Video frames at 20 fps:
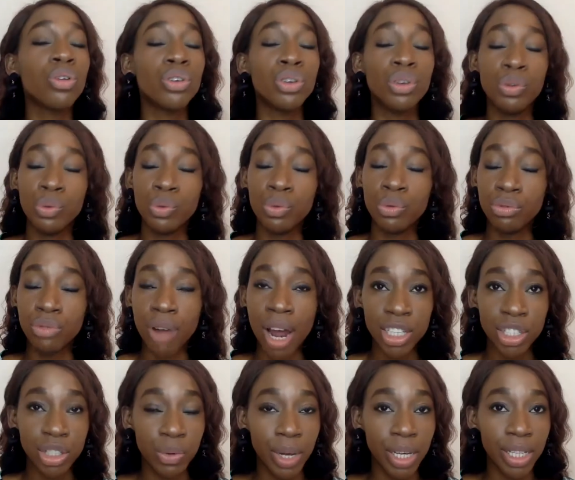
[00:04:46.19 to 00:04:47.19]
or you
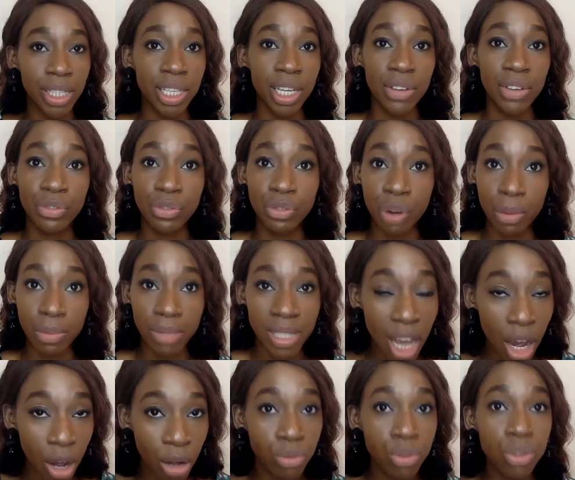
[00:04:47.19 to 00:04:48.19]
graduated from
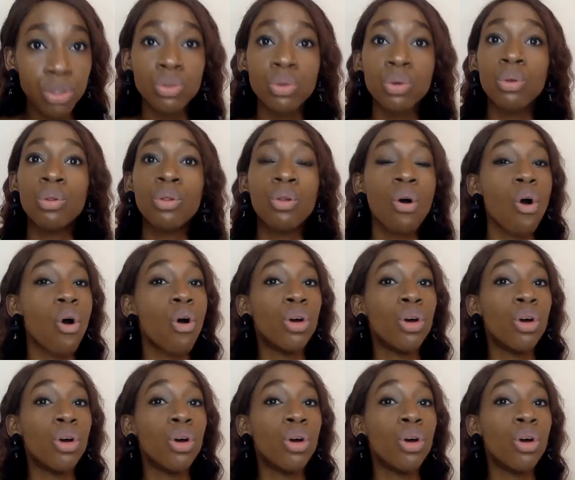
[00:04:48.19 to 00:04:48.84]
secondary school,